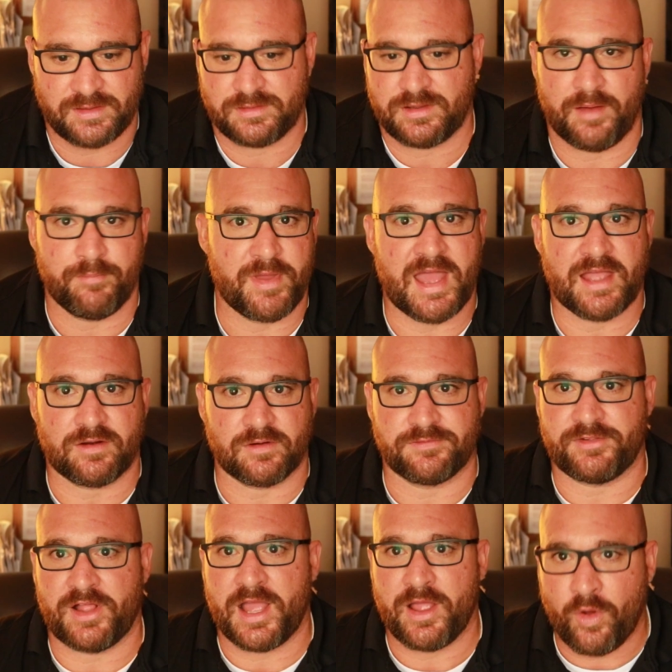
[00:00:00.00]
comeback or
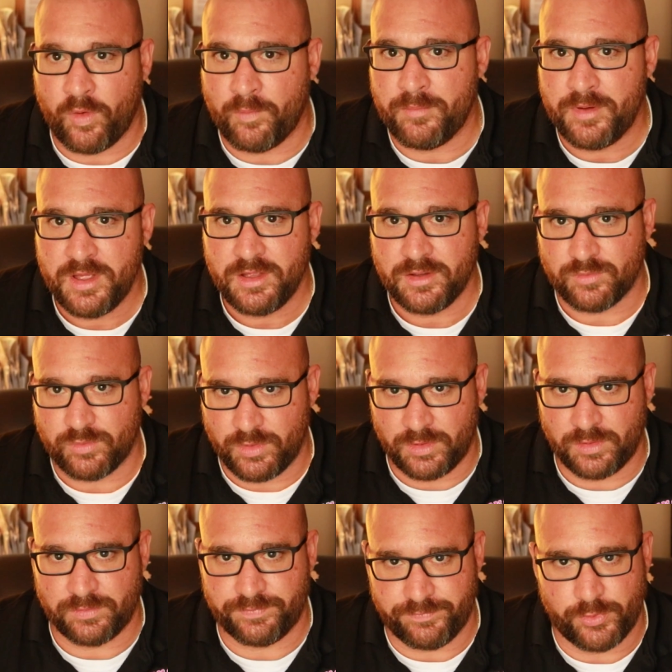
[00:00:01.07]
fly home
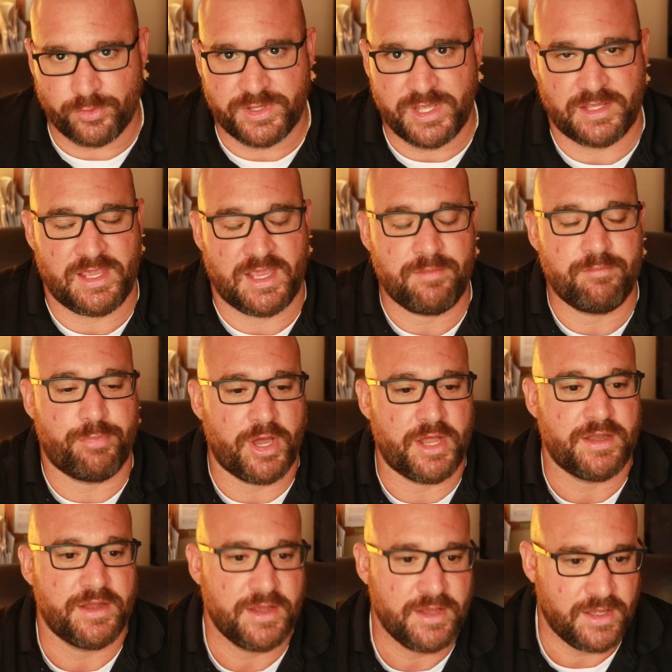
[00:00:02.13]
will kick in.
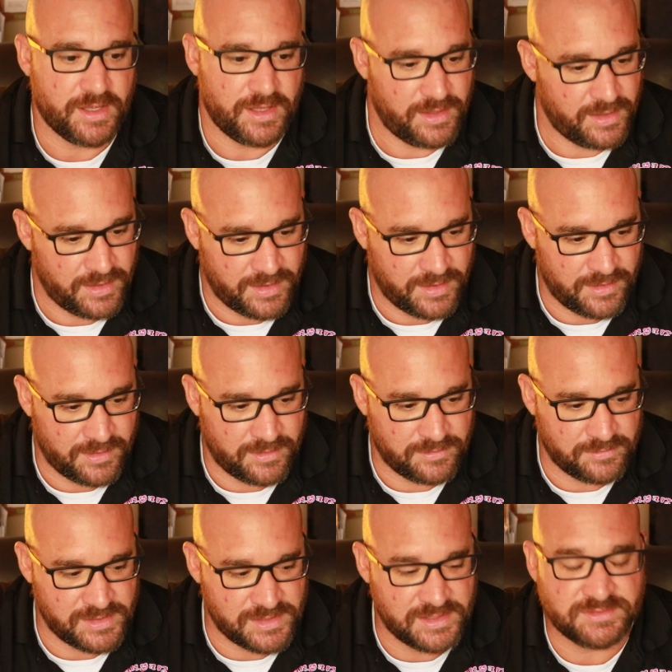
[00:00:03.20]
But
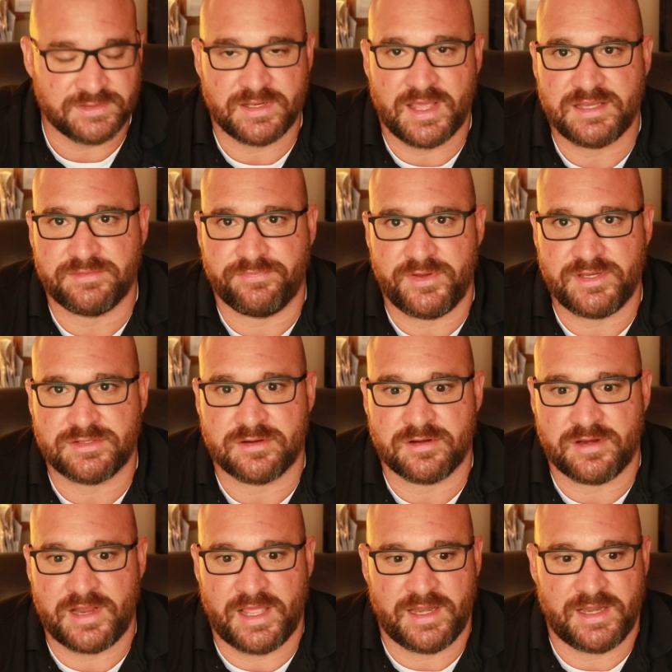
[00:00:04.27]
it is a nice
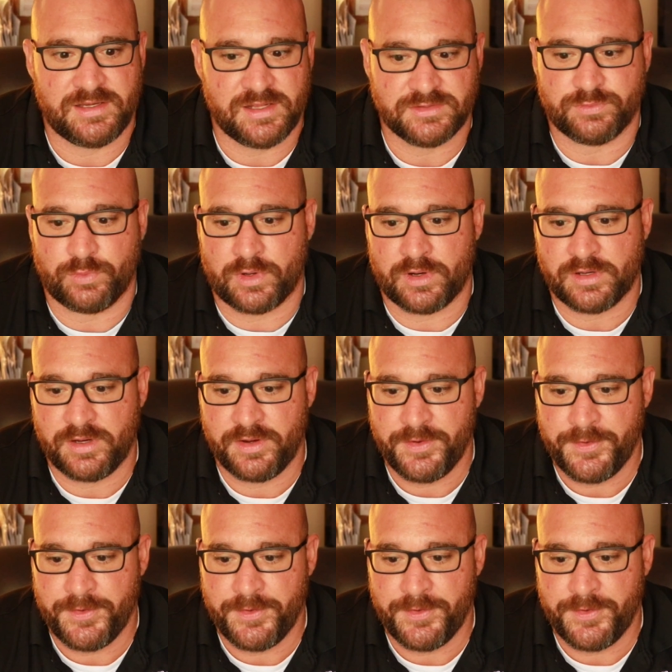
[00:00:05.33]
feature, and it does work.